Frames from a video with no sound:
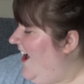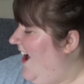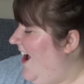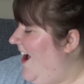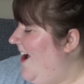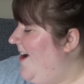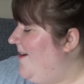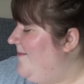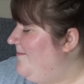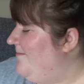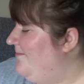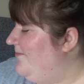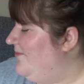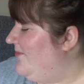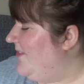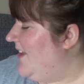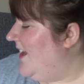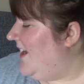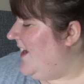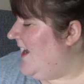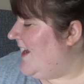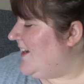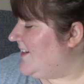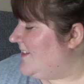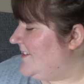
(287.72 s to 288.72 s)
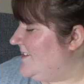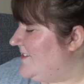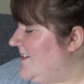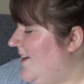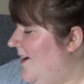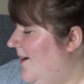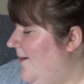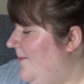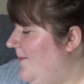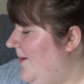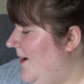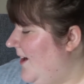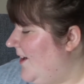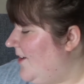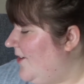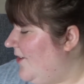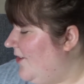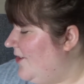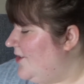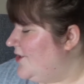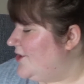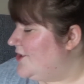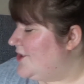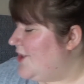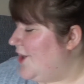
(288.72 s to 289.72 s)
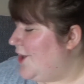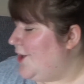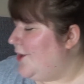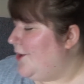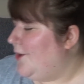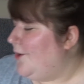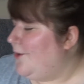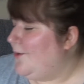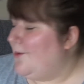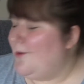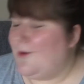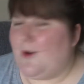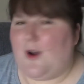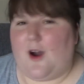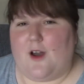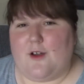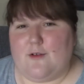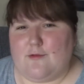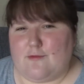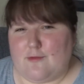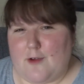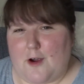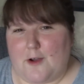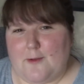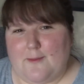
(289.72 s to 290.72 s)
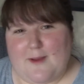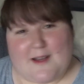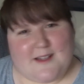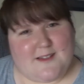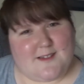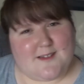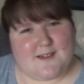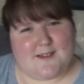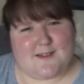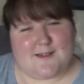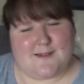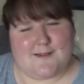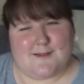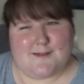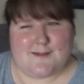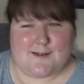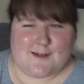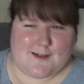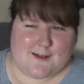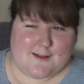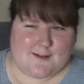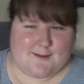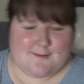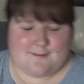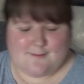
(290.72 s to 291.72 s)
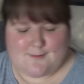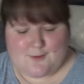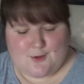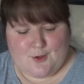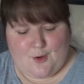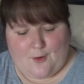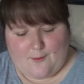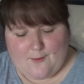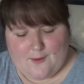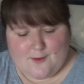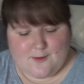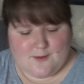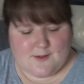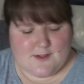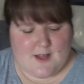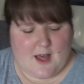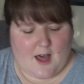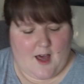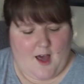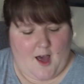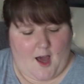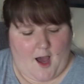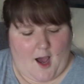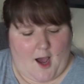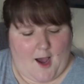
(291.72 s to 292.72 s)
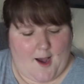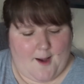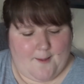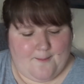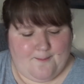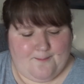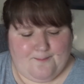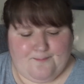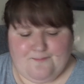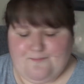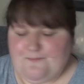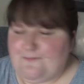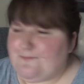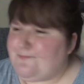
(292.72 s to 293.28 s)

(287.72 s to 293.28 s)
um, next up I've got two kind of romance novels um,